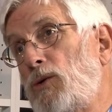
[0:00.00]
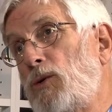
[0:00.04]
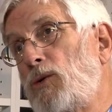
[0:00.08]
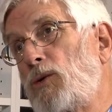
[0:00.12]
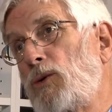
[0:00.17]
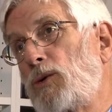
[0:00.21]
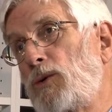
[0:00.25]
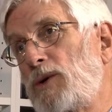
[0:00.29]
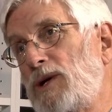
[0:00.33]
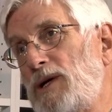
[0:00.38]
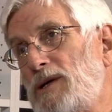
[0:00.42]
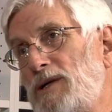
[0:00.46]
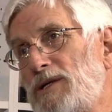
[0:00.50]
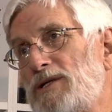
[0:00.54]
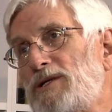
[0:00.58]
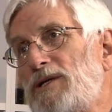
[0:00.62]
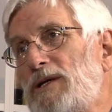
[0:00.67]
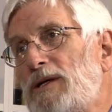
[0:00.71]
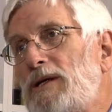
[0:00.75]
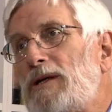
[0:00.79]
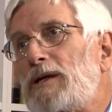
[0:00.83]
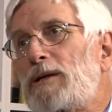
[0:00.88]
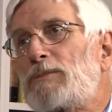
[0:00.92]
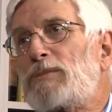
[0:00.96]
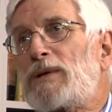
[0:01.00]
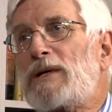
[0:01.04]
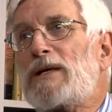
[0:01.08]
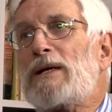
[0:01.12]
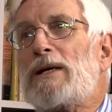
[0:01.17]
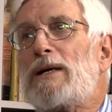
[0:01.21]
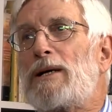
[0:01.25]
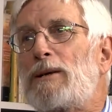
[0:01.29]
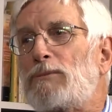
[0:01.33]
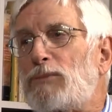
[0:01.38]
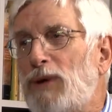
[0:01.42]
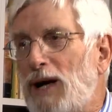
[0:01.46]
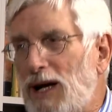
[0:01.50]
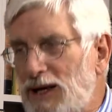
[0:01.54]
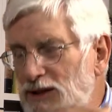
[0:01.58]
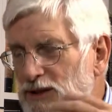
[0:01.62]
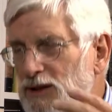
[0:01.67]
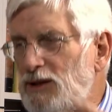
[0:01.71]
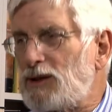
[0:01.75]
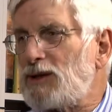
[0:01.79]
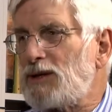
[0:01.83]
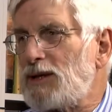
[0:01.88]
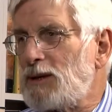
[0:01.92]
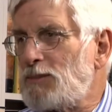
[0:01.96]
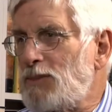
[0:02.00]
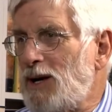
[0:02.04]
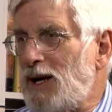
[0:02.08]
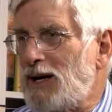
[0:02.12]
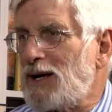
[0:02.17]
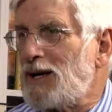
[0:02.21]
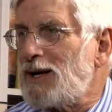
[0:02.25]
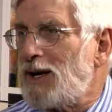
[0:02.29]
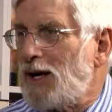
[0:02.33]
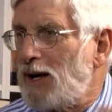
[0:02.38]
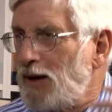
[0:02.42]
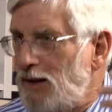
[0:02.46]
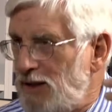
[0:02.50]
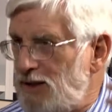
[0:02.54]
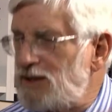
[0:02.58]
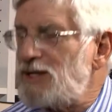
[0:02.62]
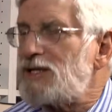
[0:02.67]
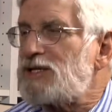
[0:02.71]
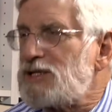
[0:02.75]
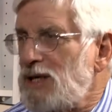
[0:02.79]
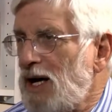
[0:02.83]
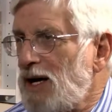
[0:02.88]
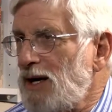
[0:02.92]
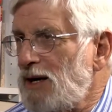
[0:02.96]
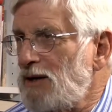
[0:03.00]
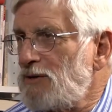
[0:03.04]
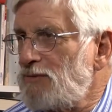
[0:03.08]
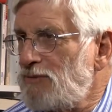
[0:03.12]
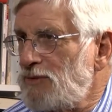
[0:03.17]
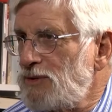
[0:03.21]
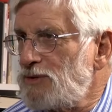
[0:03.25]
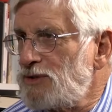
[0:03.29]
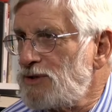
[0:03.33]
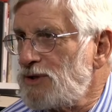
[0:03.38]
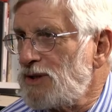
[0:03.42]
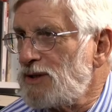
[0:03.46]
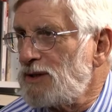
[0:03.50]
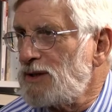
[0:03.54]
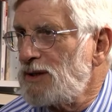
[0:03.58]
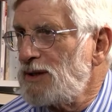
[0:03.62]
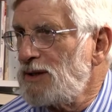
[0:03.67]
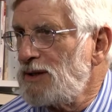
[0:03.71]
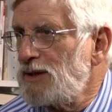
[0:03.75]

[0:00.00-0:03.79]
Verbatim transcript: or realistically, but practically about a desired future.